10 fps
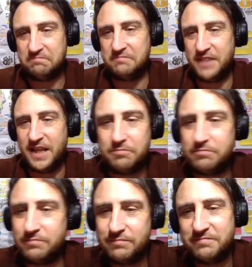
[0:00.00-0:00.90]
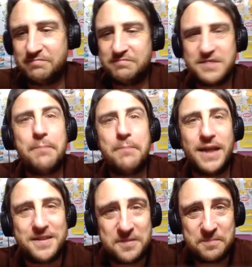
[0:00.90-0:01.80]
in 10
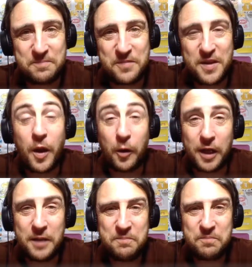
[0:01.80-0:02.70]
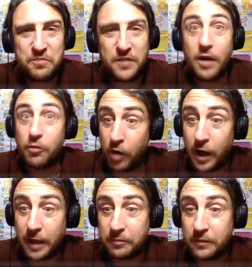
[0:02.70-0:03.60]
minutes. Okay,
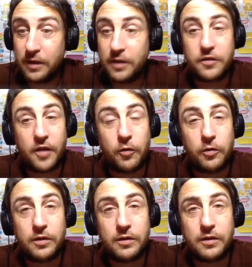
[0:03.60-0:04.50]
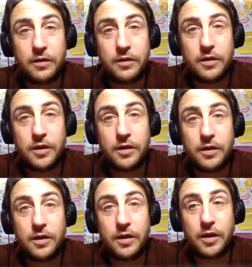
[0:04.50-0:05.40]
right, so
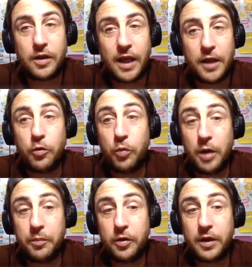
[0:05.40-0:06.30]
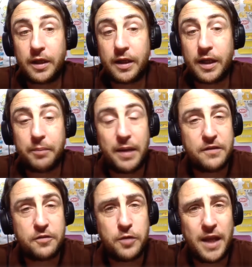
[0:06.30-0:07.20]
get your workbook, get a
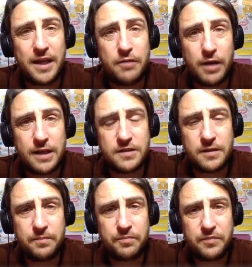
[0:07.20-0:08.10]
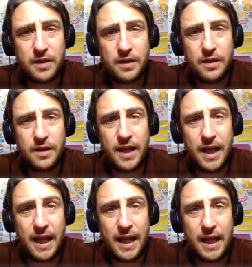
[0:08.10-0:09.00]
pencil, get an eraser,
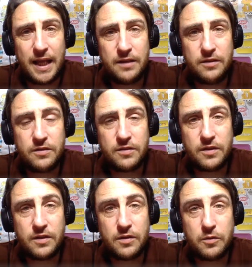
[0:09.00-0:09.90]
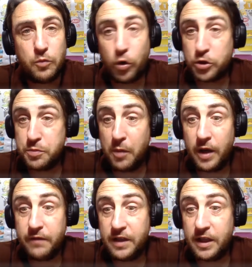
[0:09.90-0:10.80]
and watch my
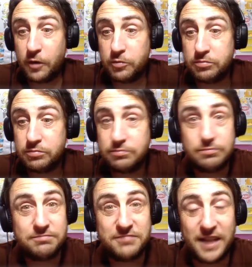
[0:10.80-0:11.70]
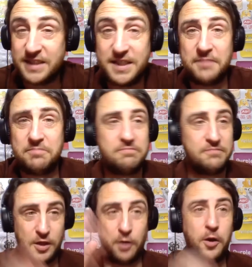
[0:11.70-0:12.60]
video. That's it.
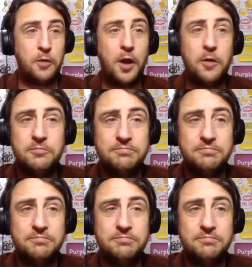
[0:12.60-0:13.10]
Go, go, go.